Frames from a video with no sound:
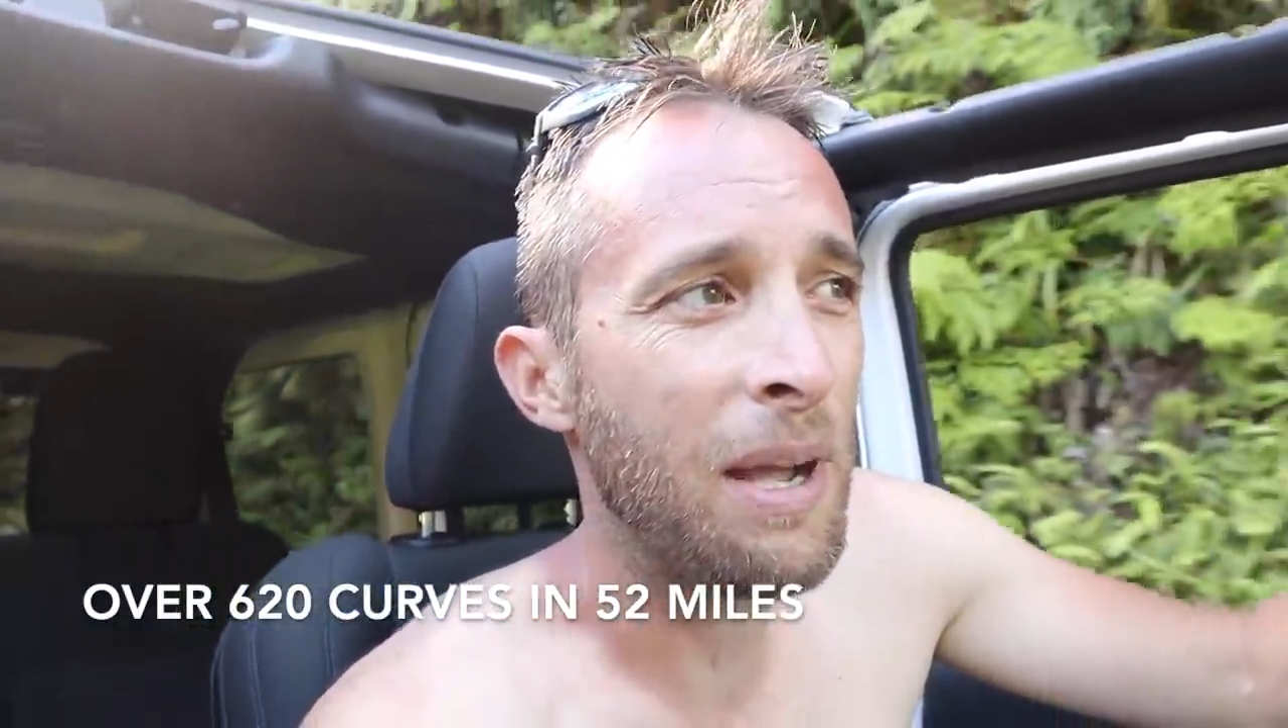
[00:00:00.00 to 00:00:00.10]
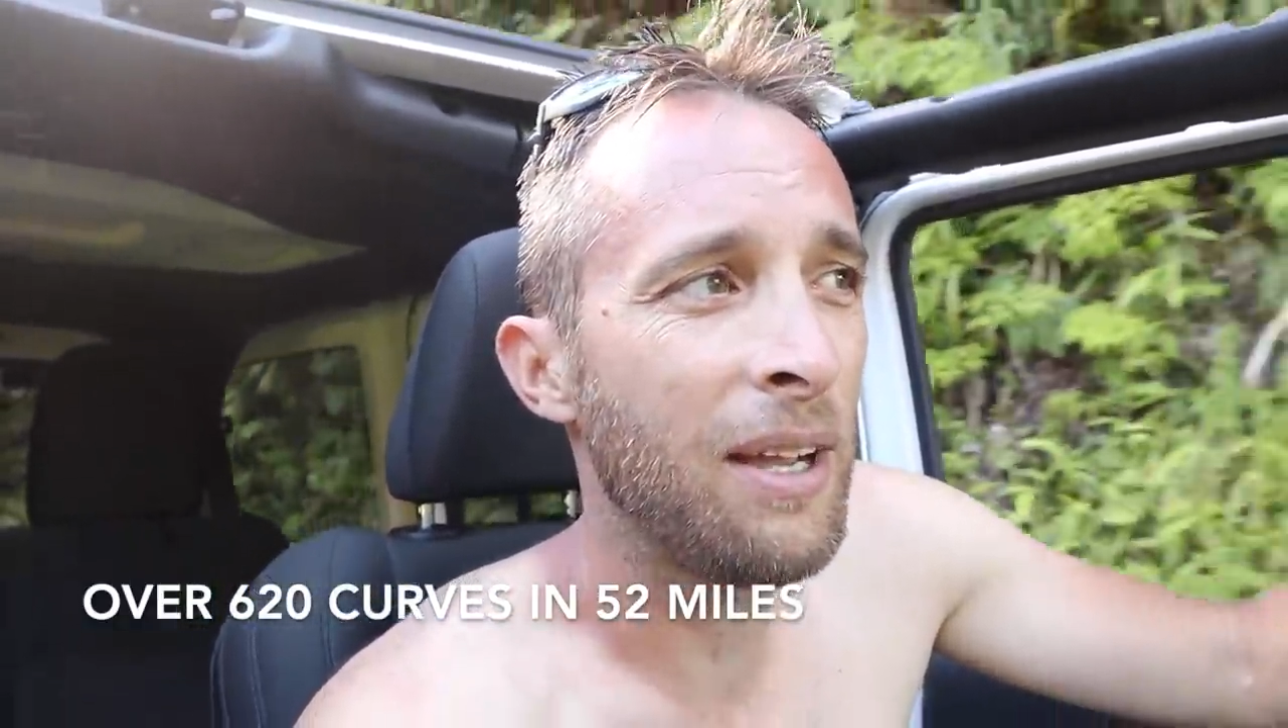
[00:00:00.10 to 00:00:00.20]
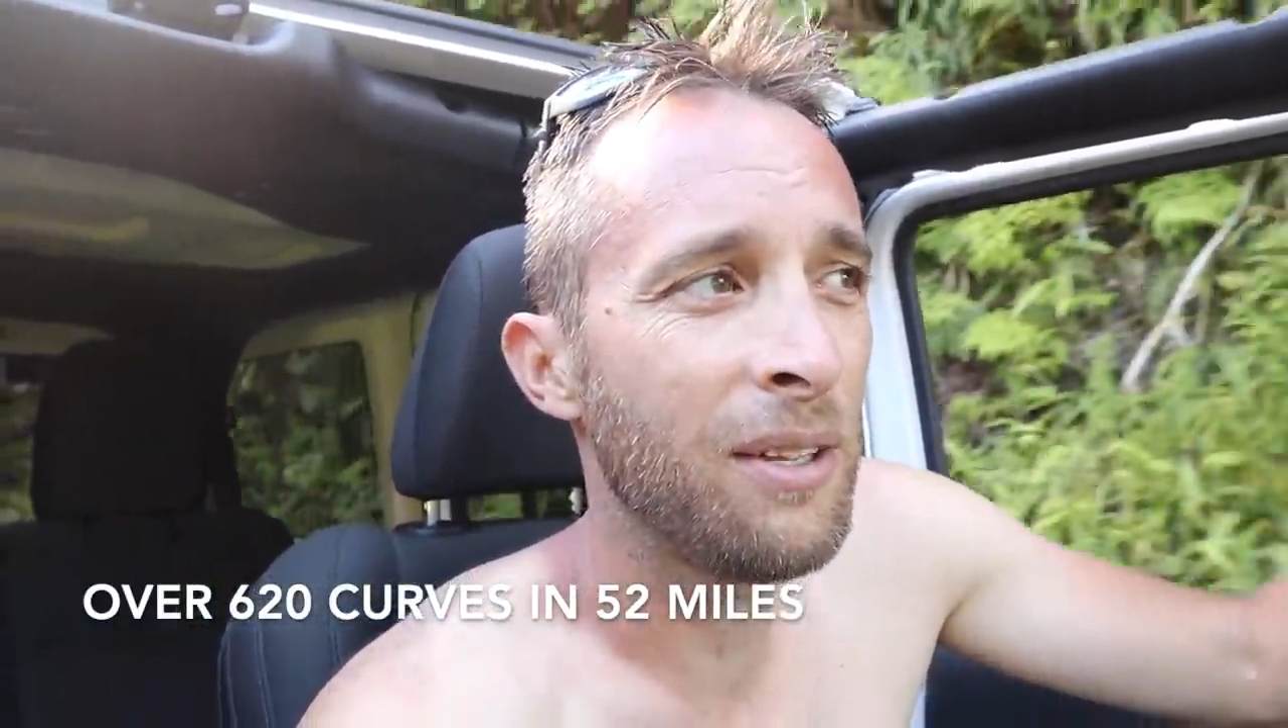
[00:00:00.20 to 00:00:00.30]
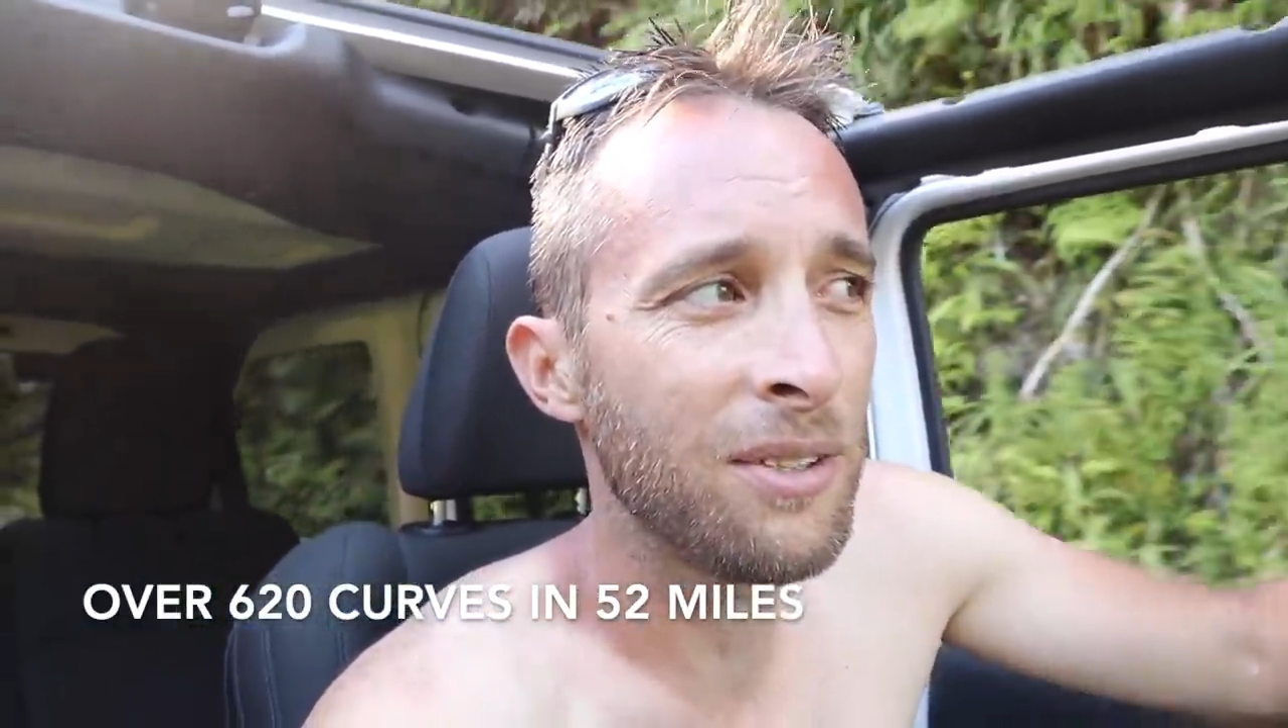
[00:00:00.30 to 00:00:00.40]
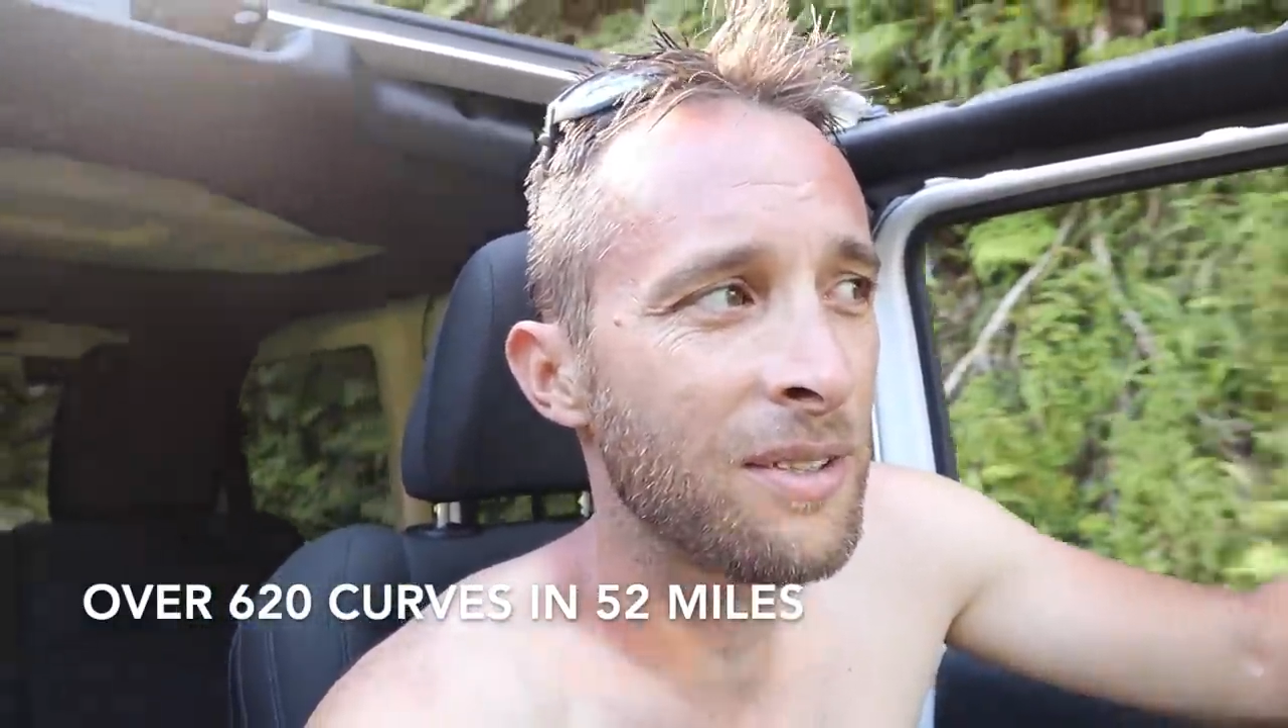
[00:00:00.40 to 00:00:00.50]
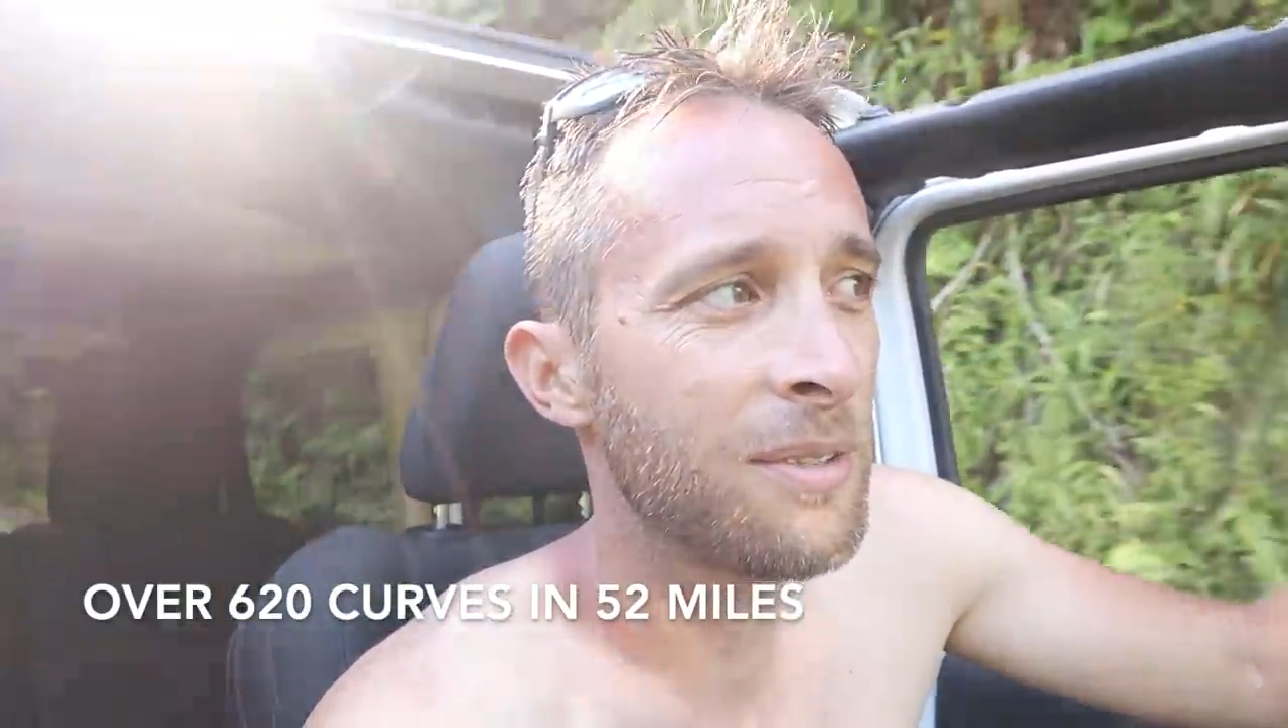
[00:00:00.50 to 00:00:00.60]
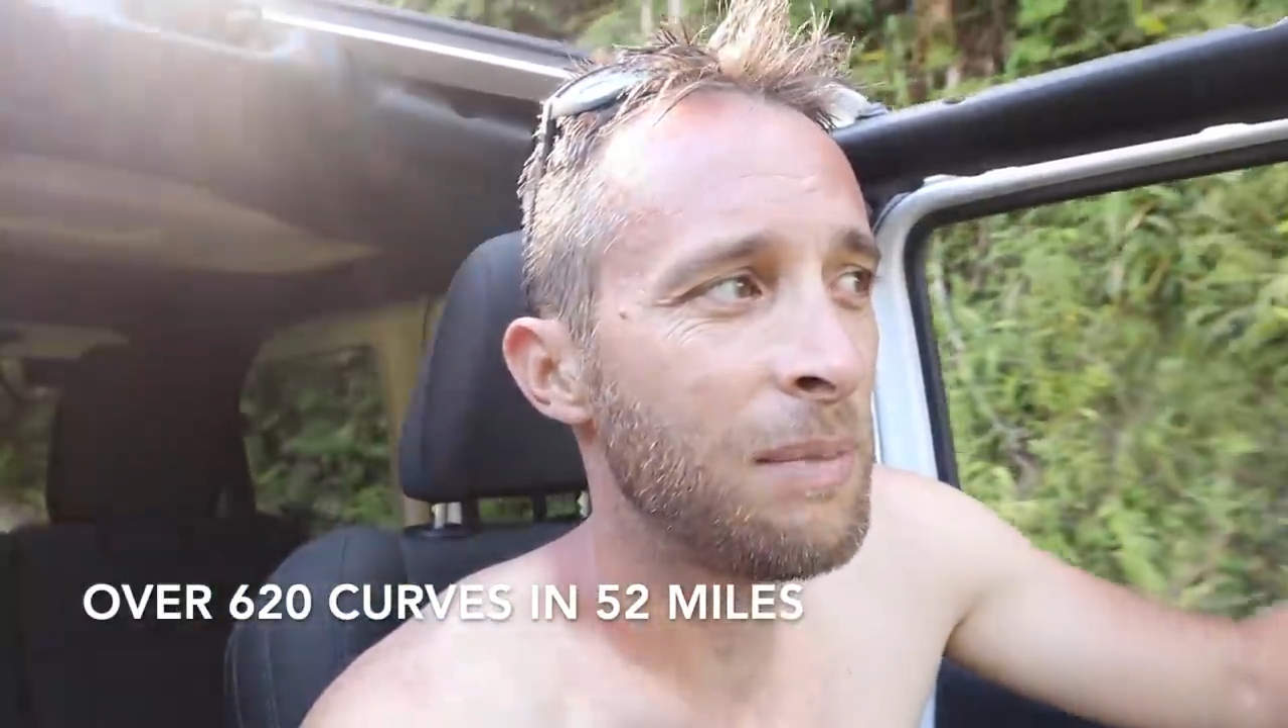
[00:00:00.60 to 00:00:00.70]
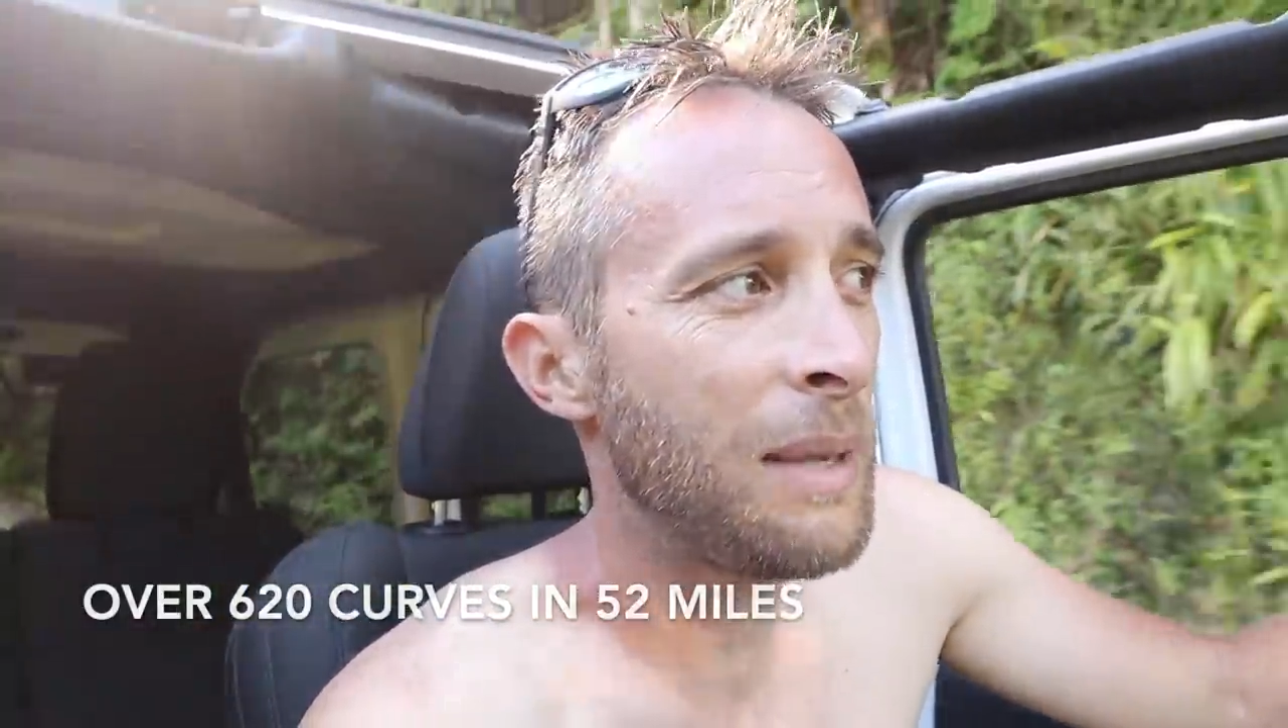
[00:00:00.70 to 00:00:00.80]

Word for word: miles